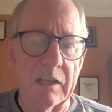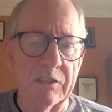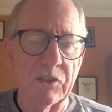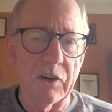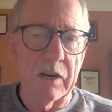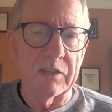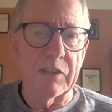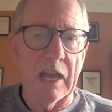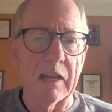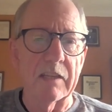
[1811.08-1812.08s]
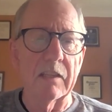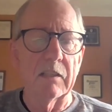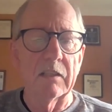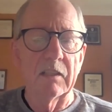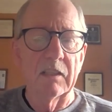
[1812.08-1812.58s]
nature has had
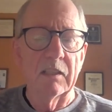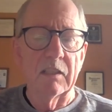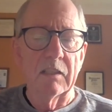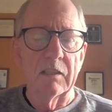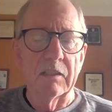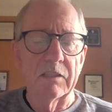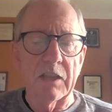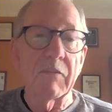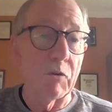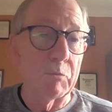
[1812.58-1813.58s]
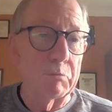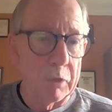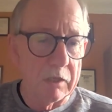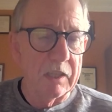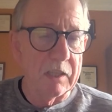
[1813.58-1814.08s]
several
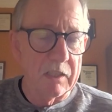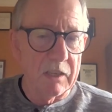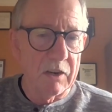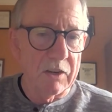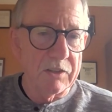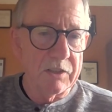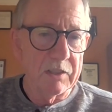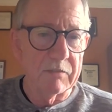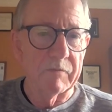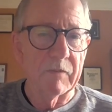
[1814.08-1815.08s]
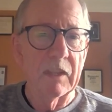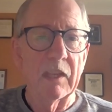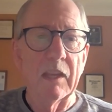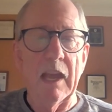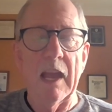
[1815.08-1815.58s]
billion years
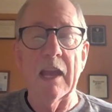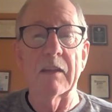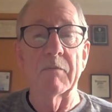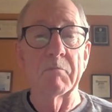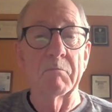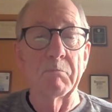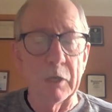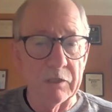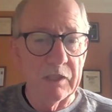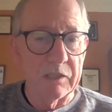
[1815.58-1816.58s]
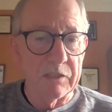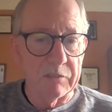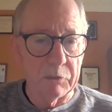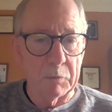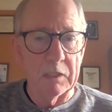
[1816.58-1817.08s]
and billions
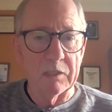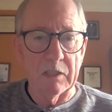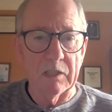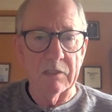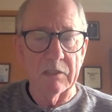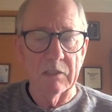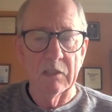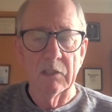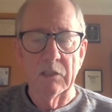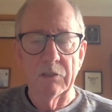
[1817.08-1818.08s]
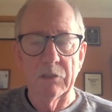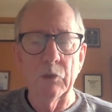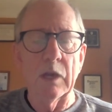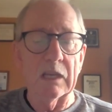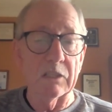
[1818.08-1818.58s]
of species
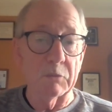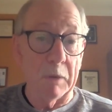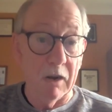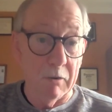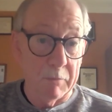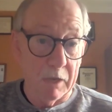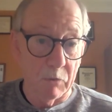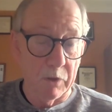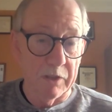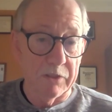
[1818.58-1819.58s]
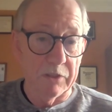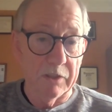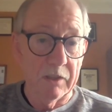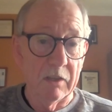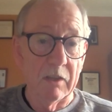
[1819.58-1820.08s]
to experiment with
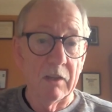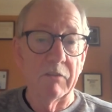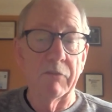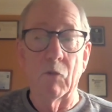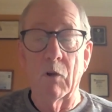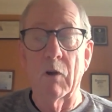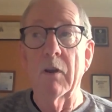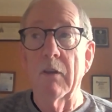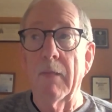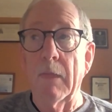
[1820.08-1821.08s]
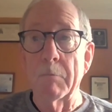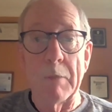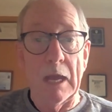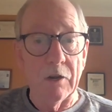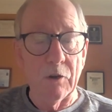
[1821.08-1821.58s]
for
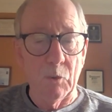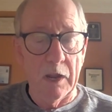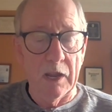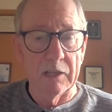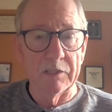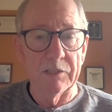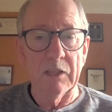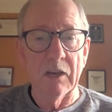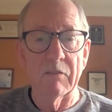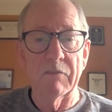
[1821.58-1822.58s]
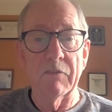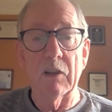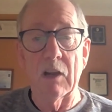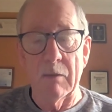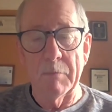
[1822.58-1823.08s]
better ways of
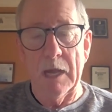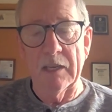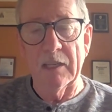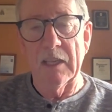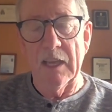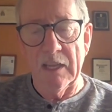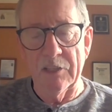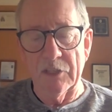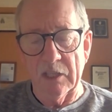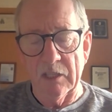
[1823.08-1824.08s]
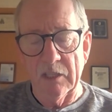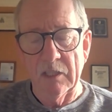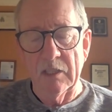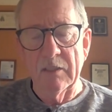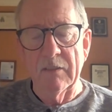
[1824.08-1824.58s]
combating aging,
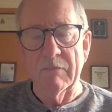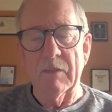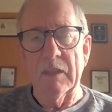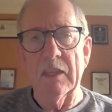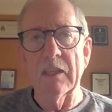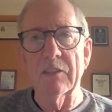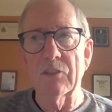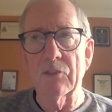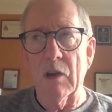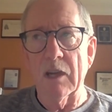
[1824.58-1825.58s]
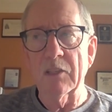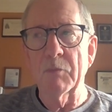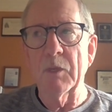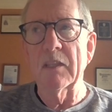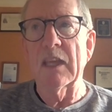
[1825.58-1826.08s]
it strikes me